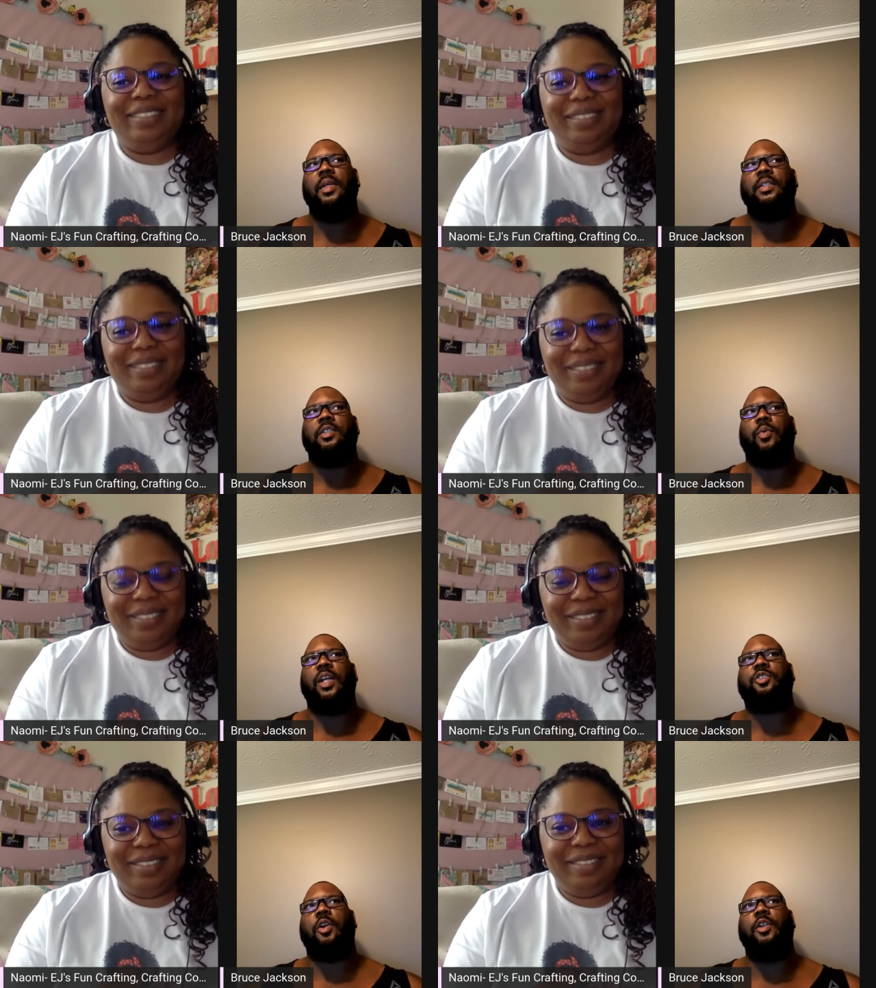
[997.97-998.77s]
Speaker 1: So
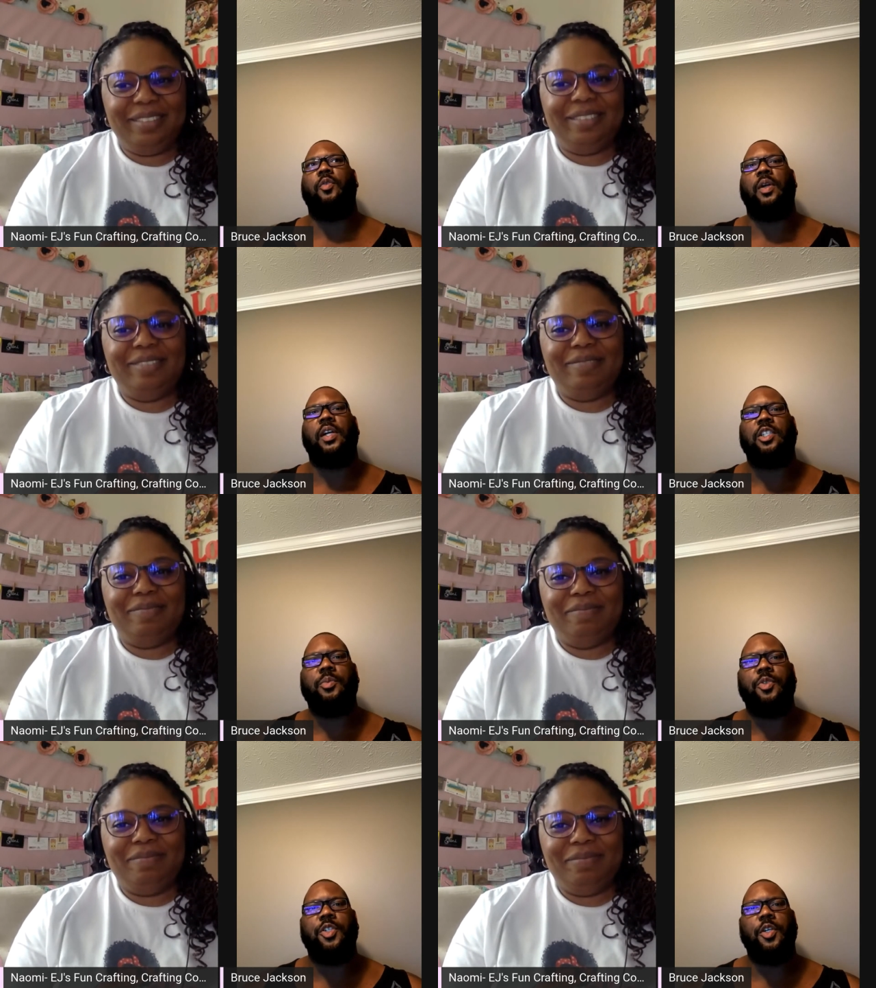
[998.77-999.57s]
when I started doing
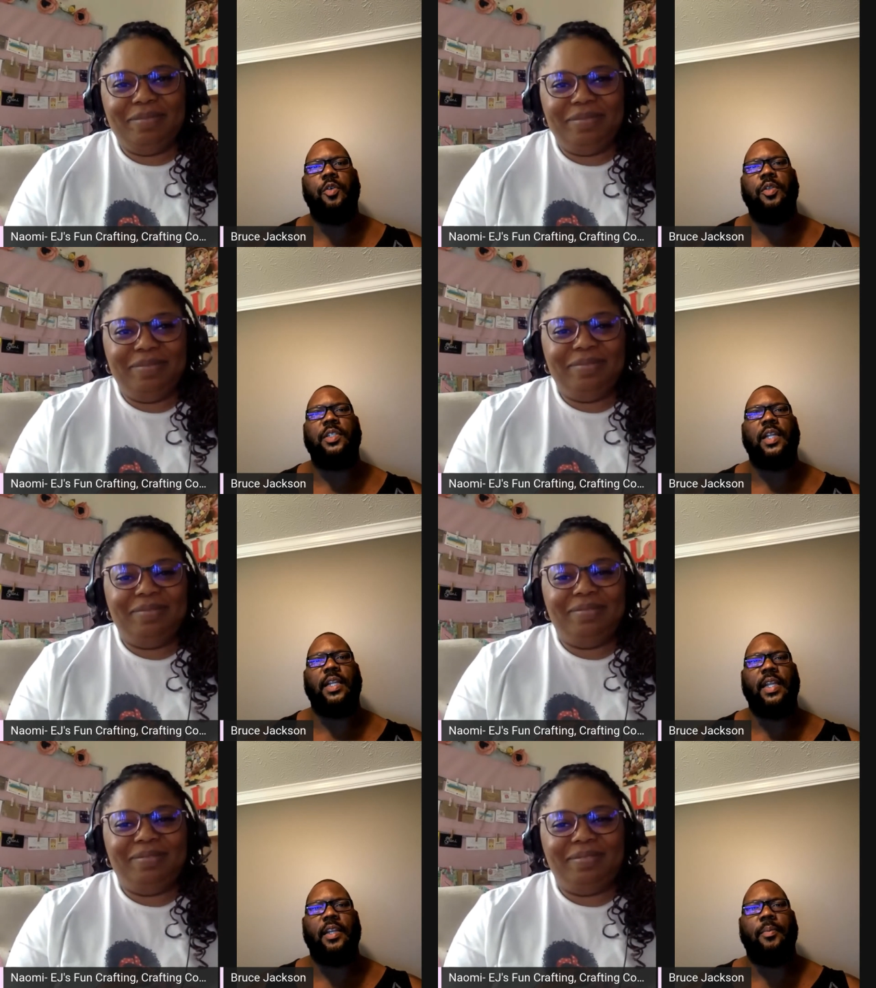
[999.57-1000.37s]
custom shoes and
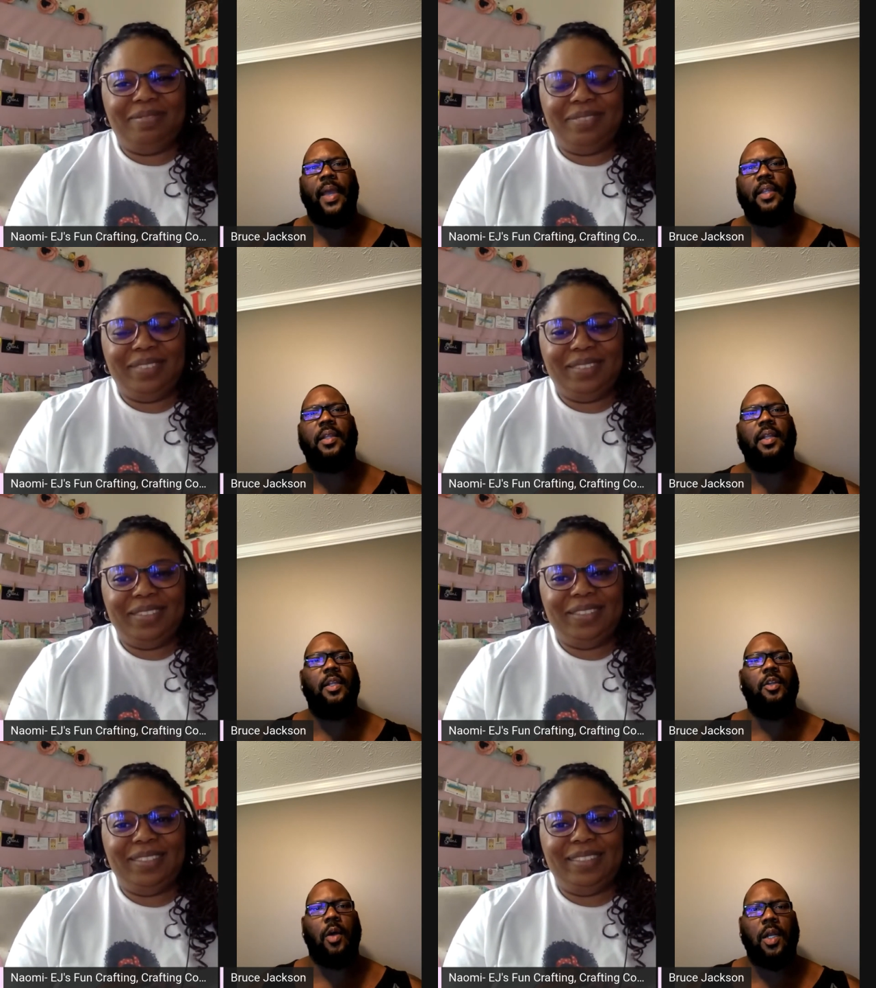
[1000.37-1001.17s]
I needed to make
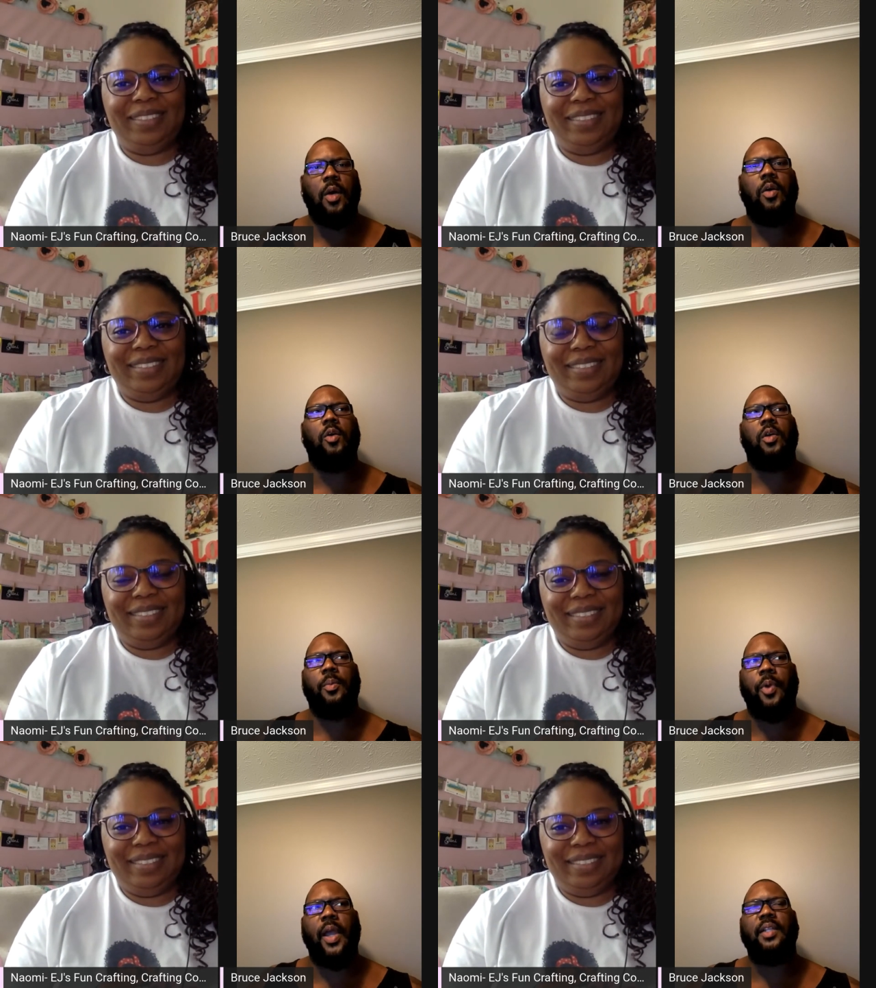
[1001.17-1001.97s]
the, you know, a logo
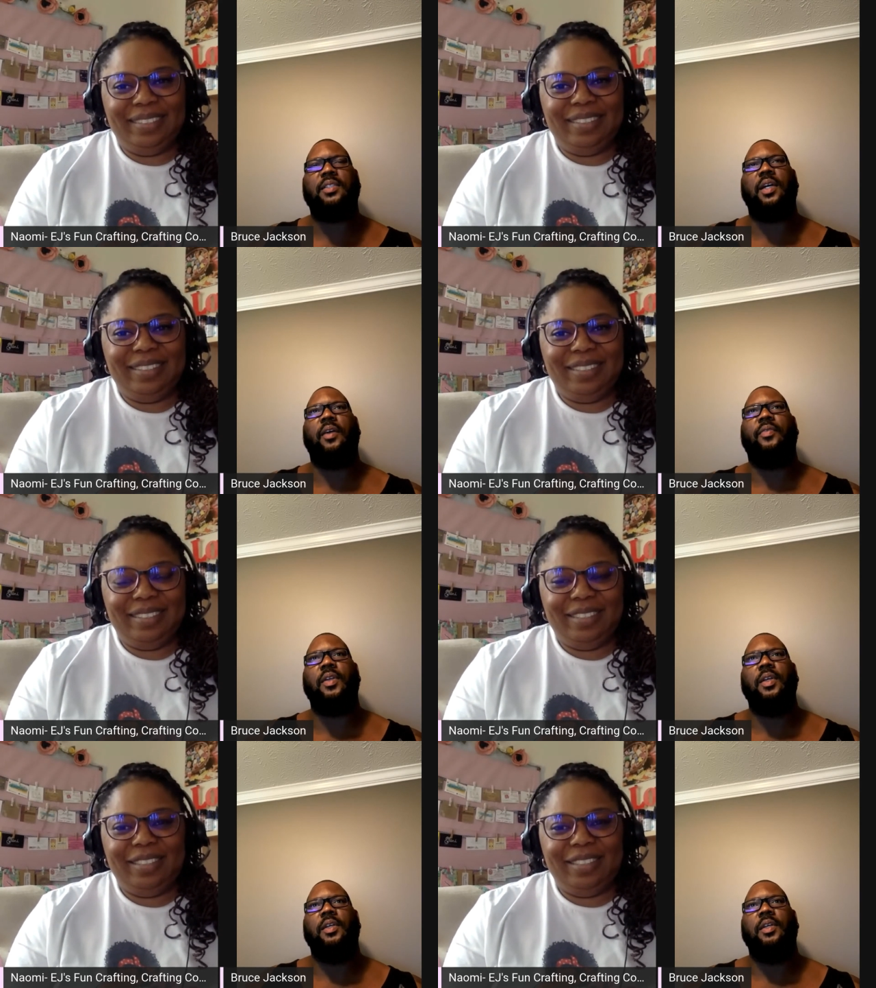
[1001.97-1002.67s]
and brand and stuff.